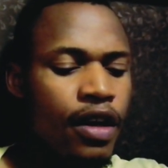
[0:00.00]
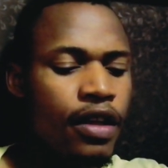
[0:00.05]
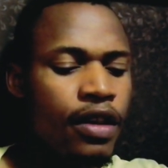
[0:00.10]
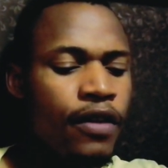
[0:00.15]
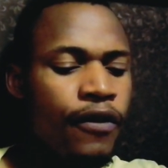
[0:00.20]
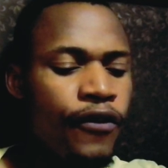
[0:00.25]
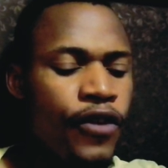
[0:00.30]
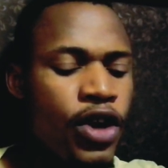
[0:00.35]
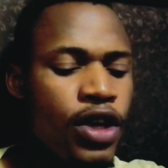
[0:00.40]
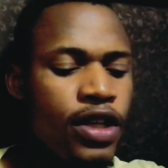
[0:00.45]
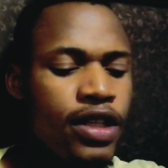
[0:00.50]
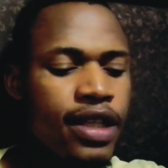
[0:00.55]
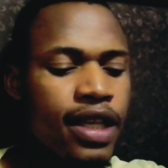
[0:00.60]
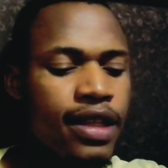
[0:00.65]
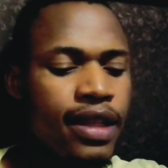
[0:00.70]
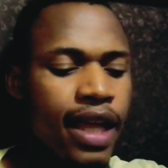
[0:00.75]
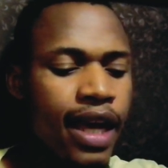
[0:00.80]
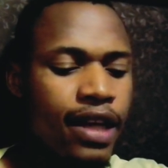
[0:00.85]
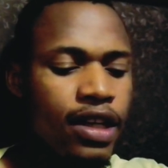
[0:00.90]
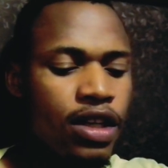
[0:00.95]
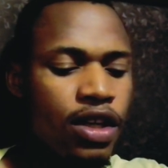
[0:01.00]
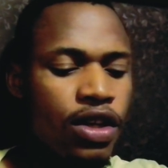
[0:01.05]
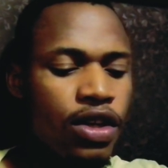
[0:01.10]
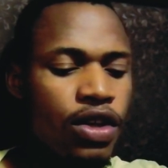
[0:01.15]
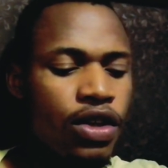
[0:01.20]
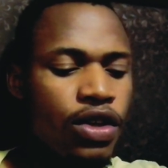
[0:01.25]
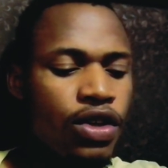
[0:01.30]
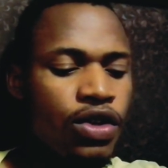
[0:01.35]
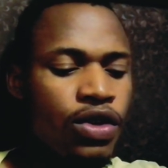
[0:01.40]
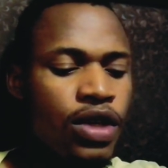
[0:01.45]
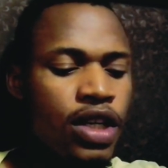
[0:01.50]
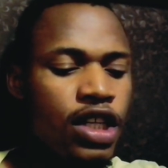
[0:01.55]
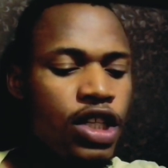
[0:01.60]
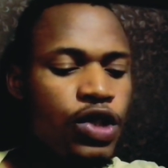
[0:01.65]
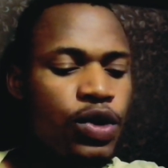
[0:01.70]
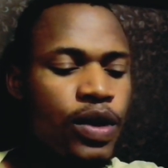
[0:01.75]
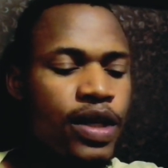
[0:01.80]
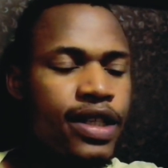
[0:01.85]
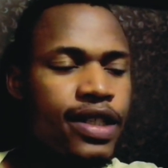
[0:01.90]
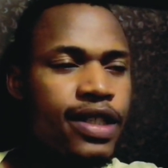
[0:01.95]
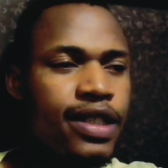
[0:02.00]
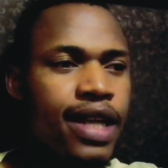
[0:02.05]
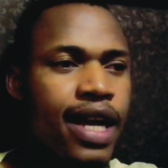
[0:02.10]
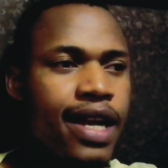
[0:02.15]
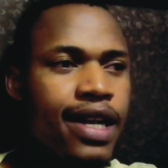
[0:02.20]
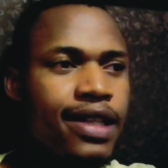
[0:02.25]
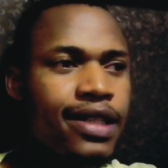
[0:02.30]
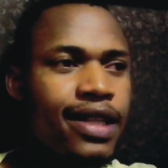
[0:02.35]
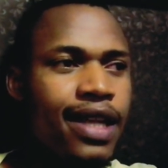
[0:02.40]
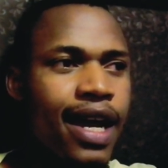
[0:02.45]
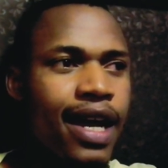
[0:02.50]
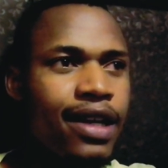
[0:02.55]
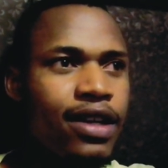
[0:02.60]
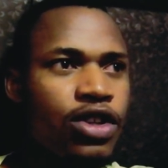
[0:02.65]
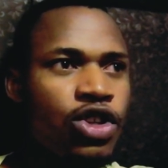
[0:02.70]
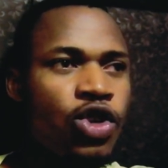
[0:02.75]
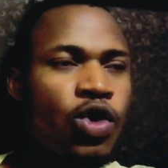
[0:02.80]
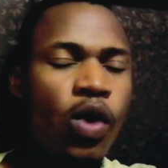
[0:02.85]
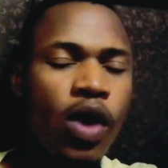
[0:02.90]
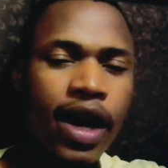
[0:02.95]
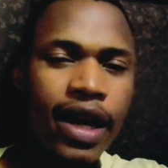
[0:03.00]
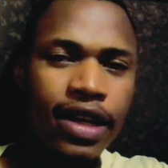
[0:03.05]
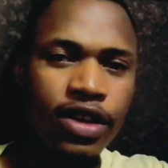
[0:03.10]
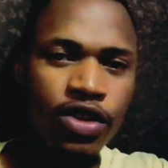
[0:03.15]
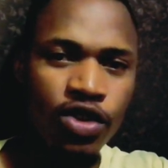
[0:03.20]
the first thing that you need to understand is that you